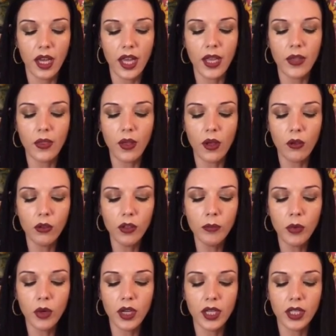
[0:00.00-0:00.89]
and the
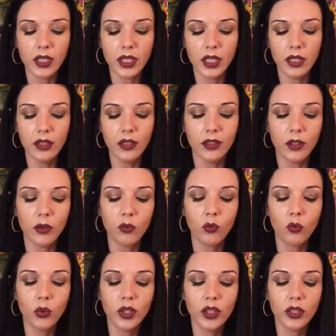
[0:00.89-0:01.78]
only product in here that
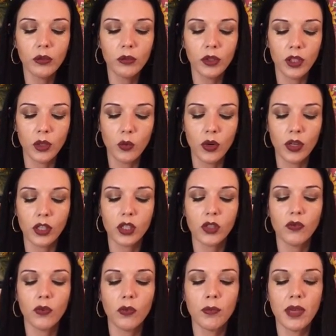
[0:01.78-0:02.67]
really
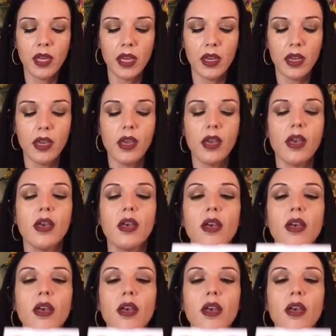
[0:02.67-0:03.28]
works for me